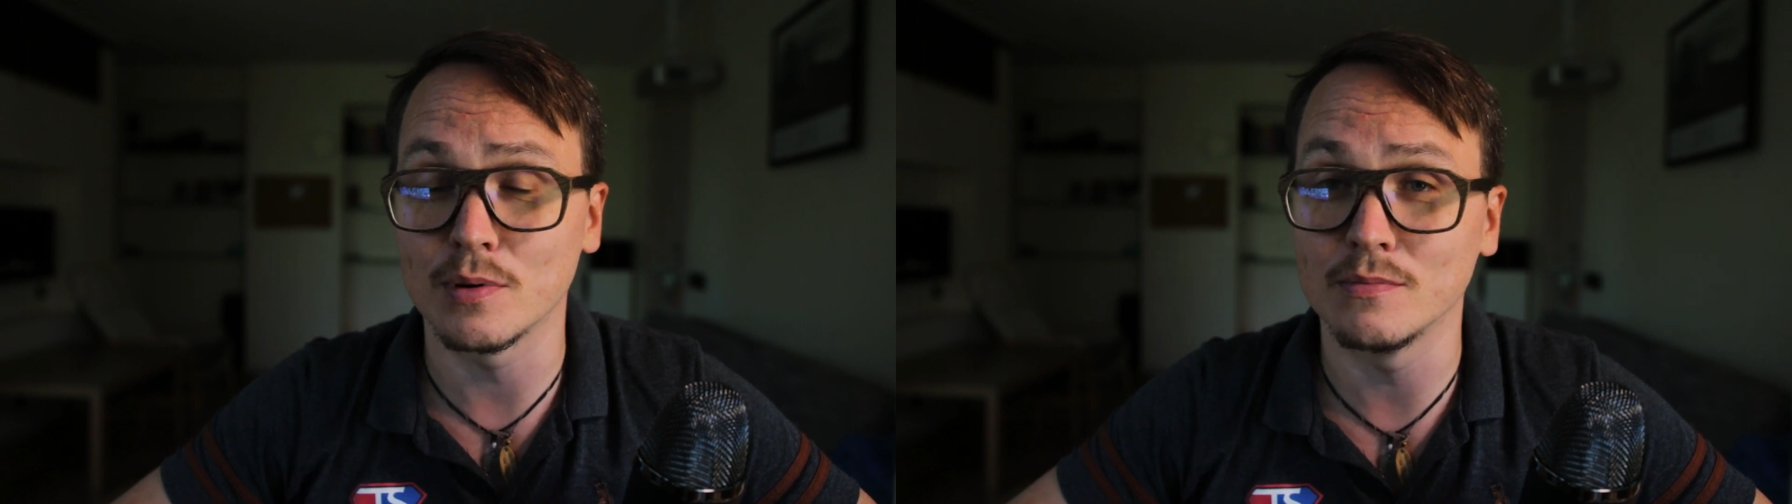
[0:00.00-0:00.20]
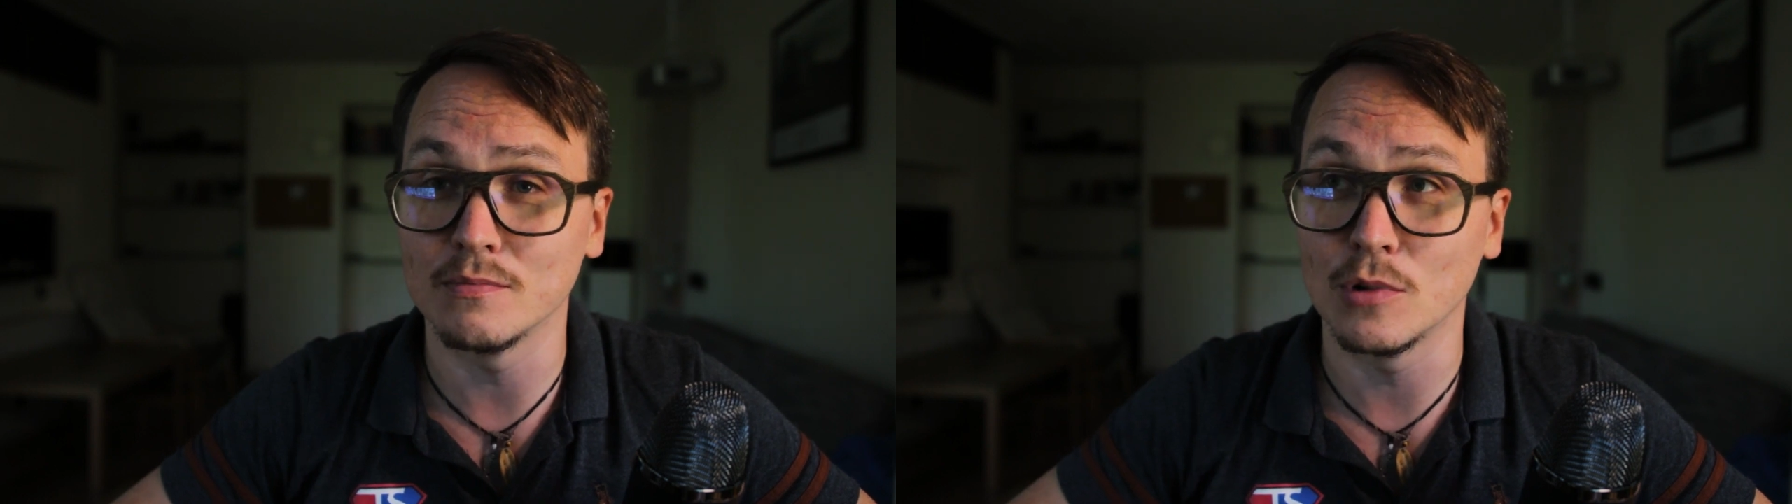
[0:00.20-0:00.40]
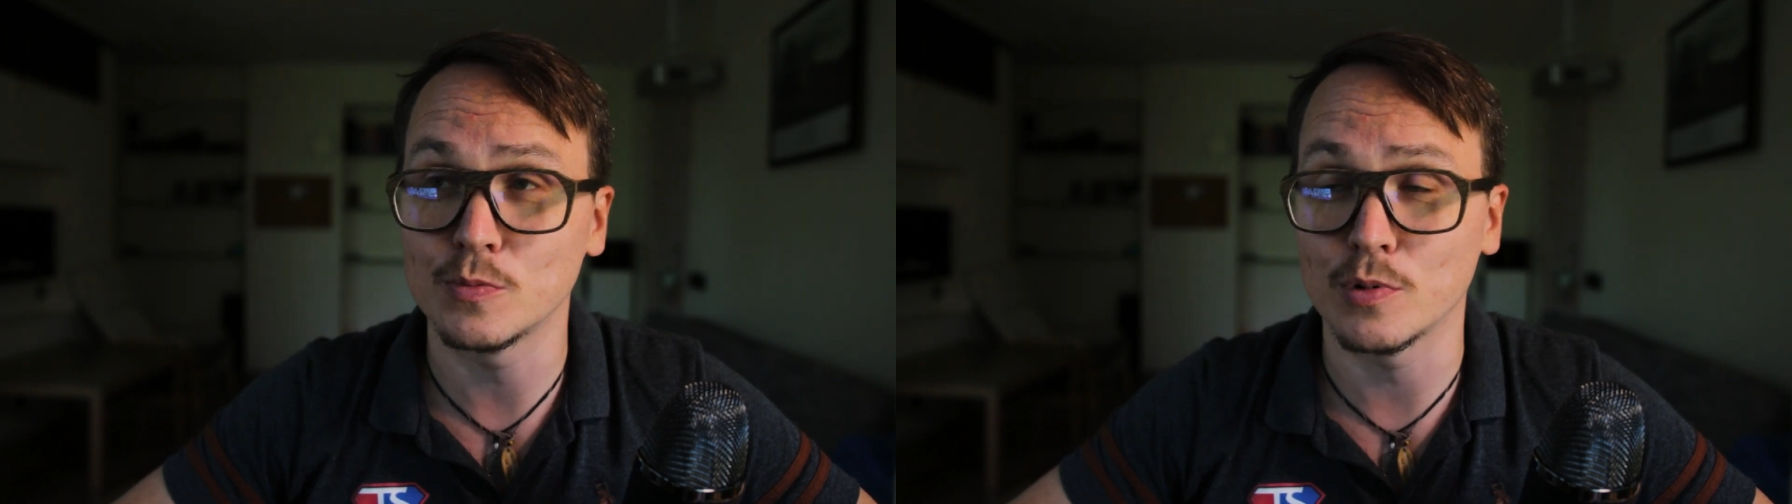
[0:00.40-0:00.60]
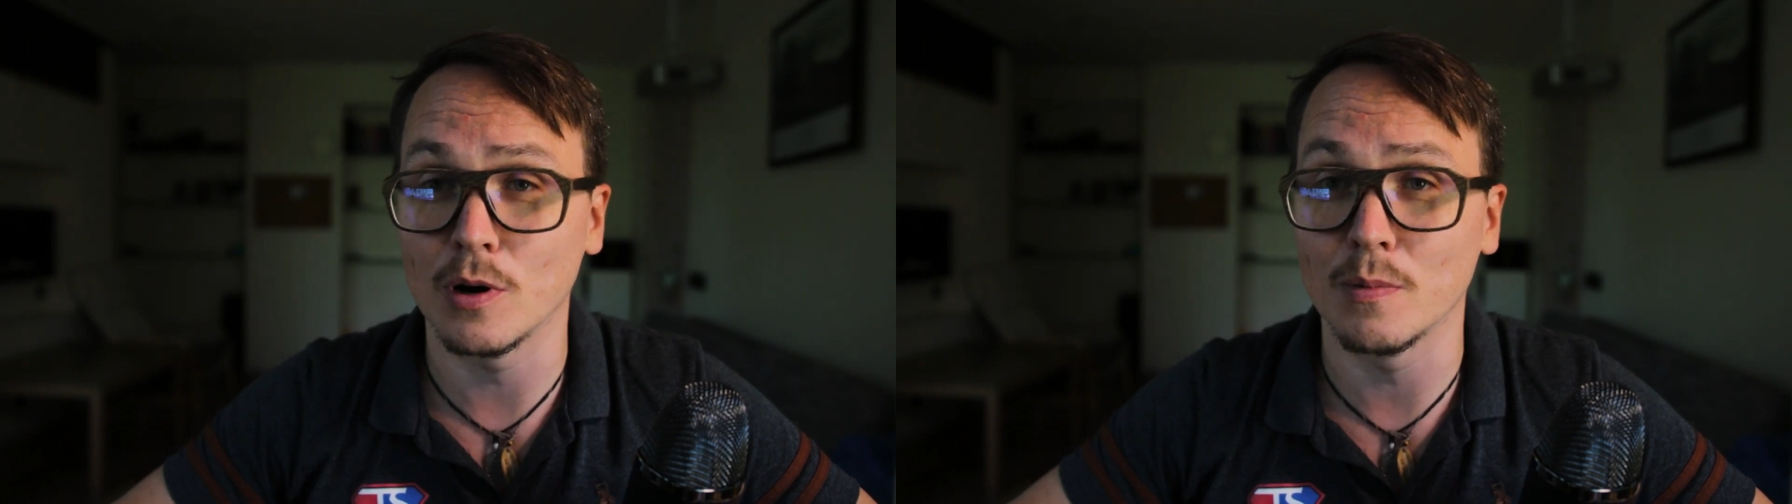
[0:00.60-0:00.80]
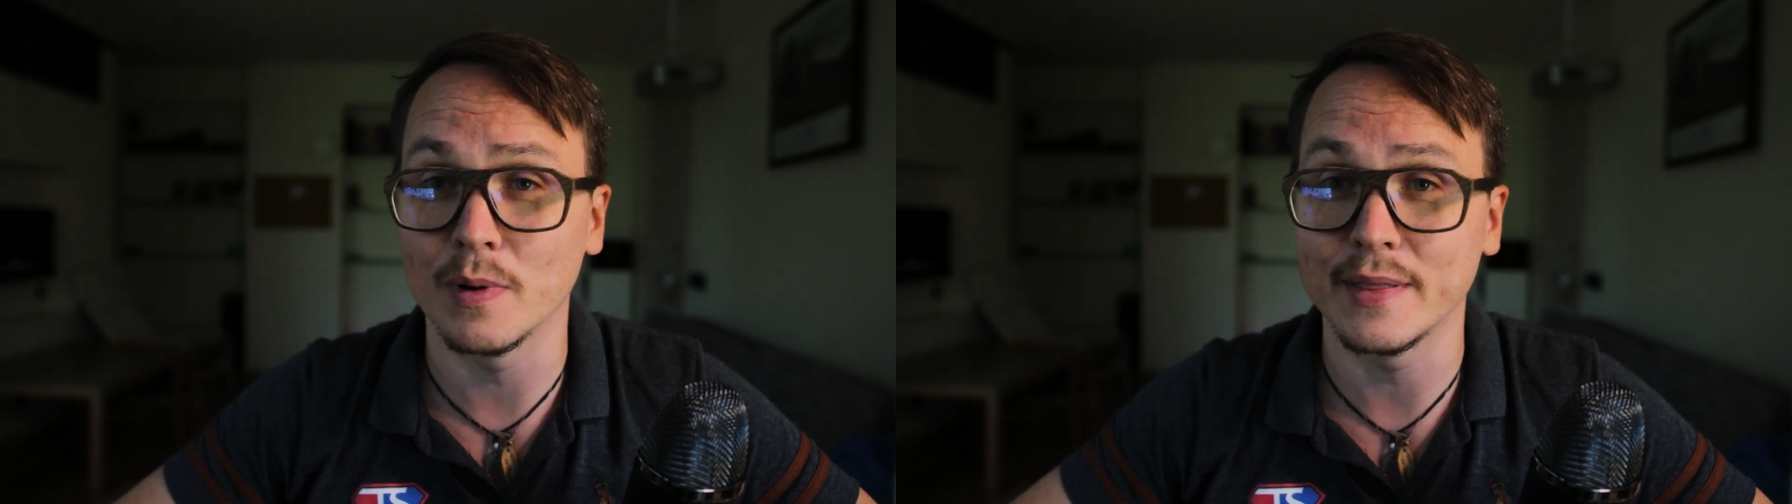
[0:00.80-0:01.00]
most
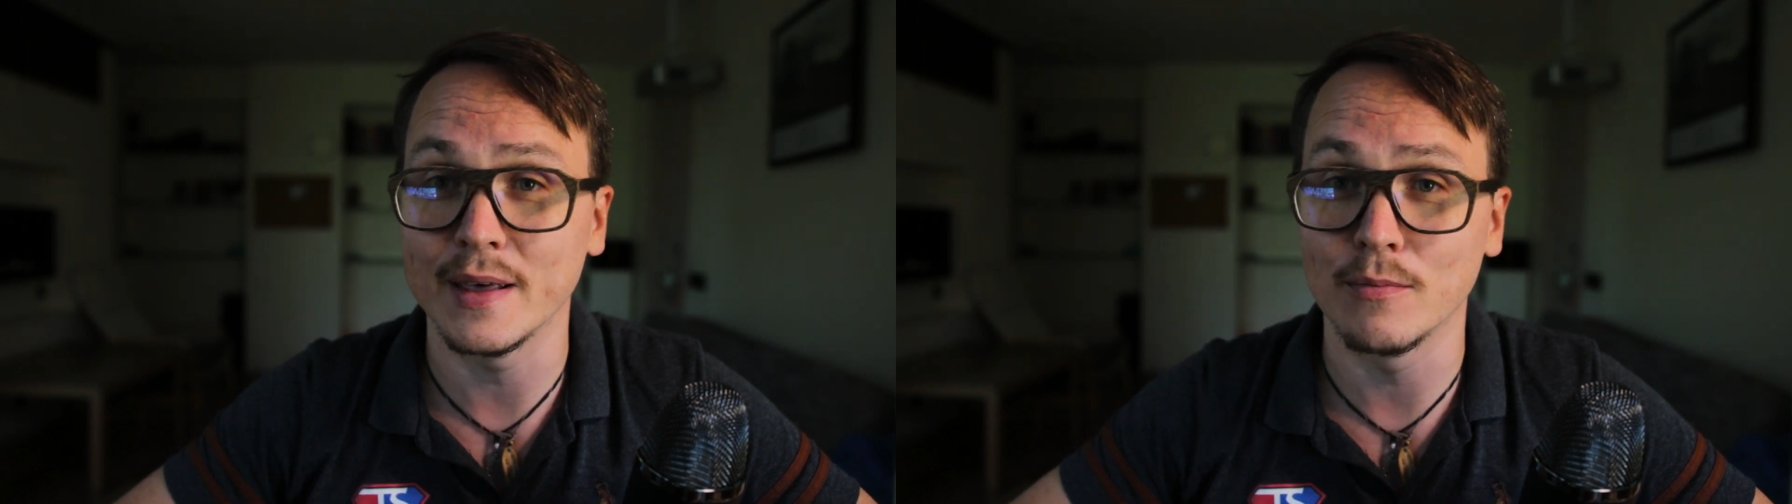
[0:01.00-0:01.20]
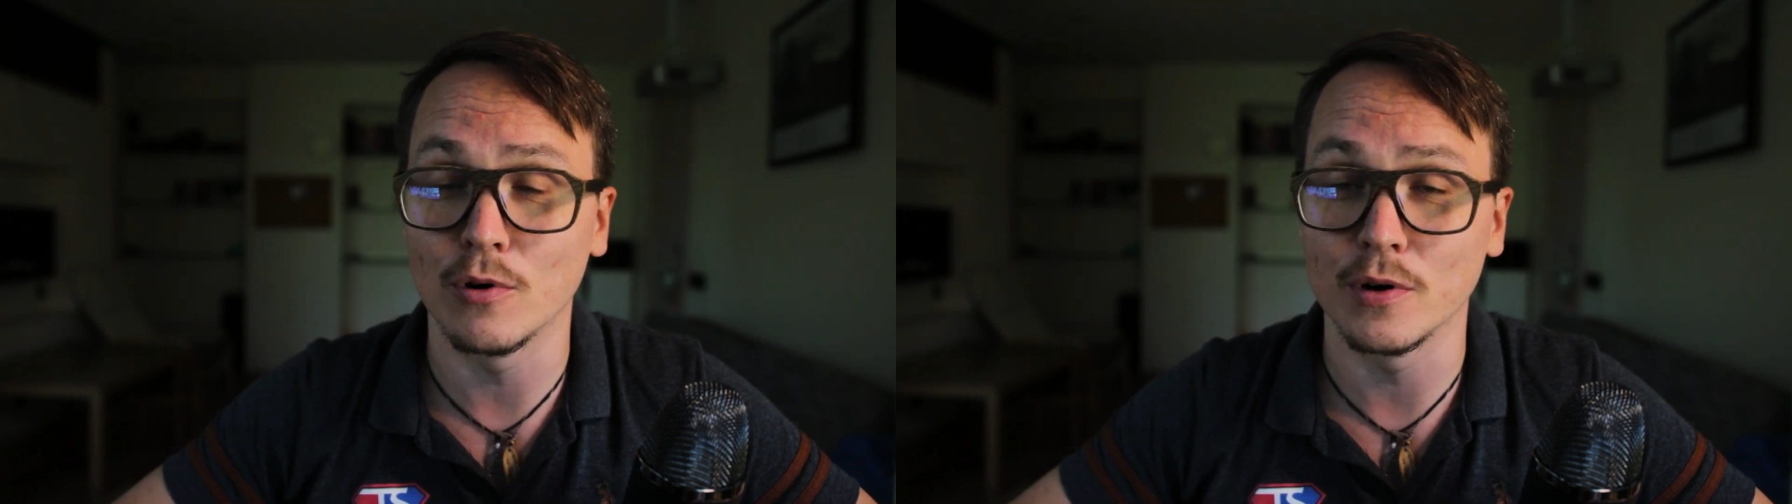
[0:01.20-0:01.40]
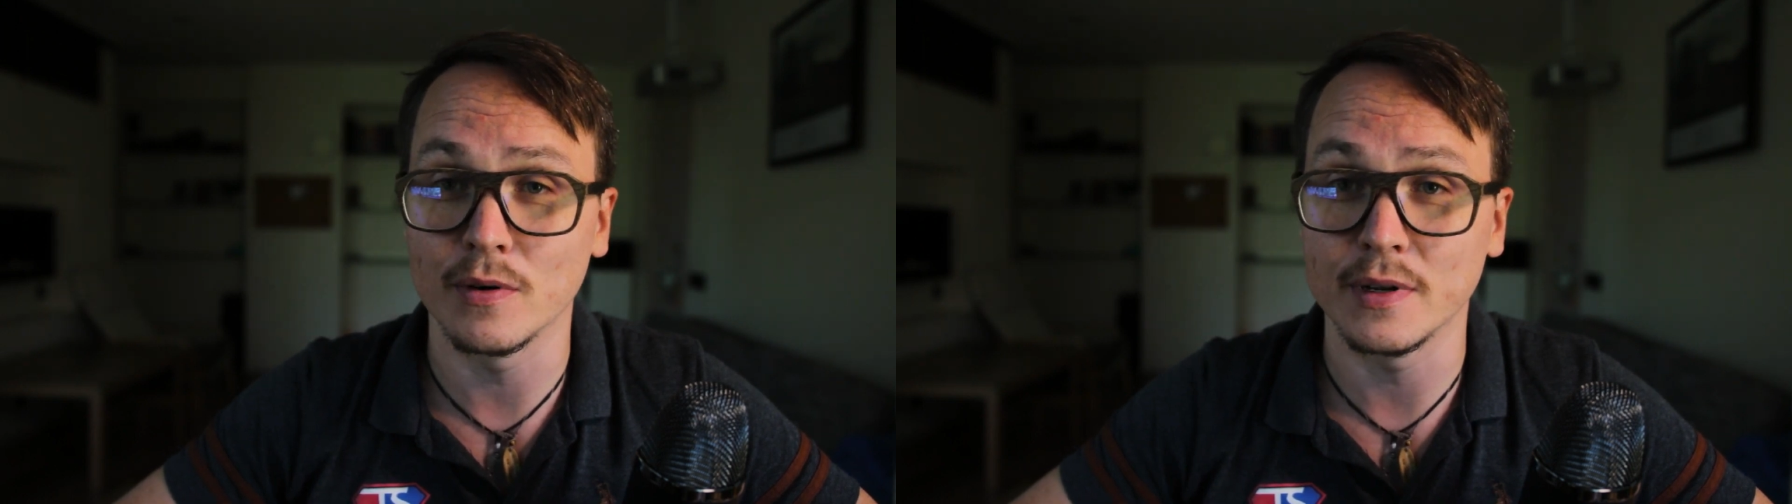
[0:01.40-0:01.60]
probably the more you